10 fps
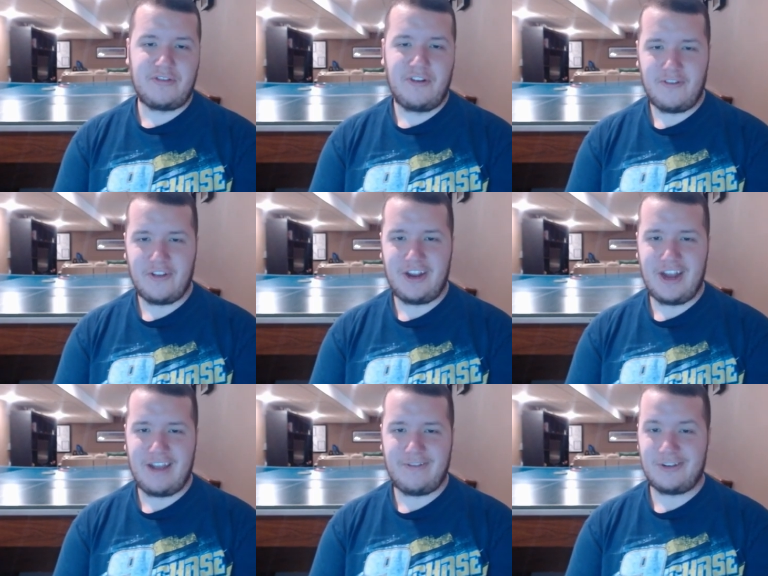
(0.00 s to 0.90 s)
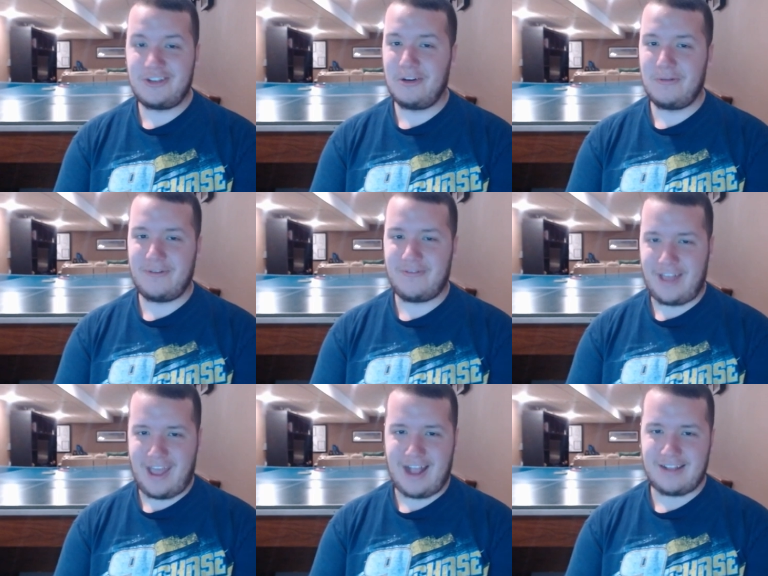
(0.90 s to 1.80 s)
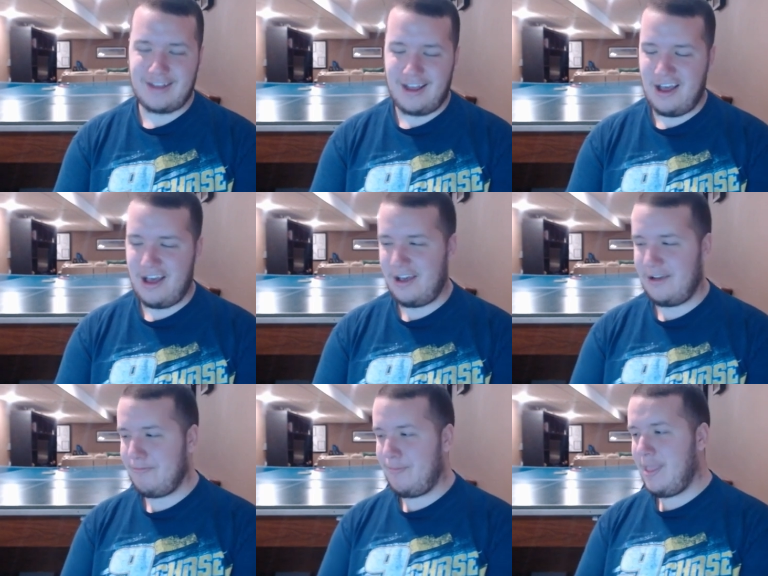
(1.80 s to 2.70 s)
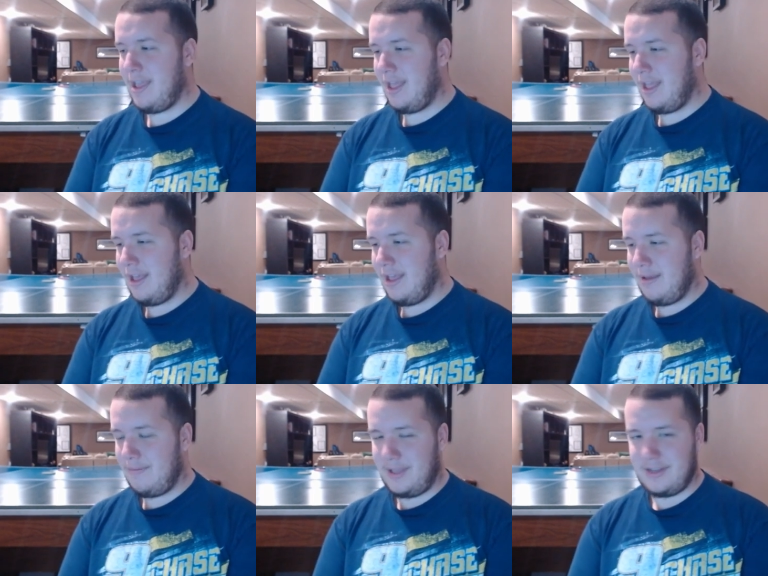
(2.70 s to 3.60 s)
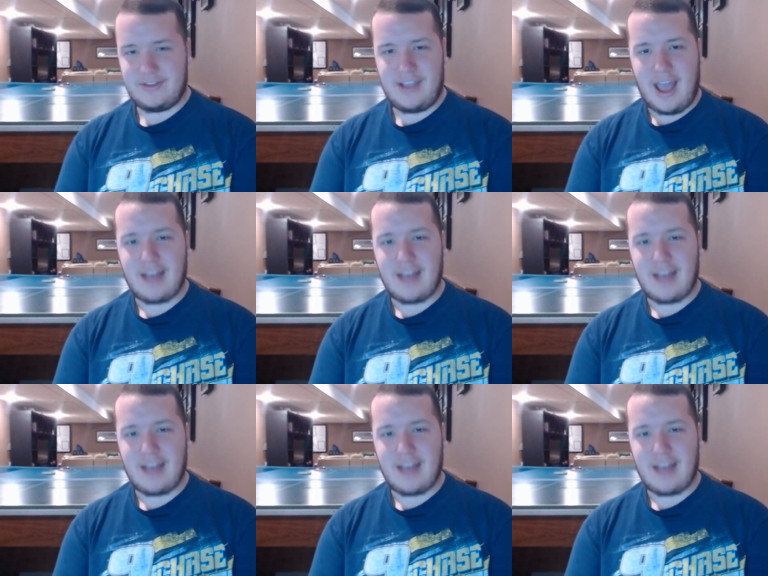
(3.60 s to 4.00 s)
for the day for doing for that. Um, because yeah,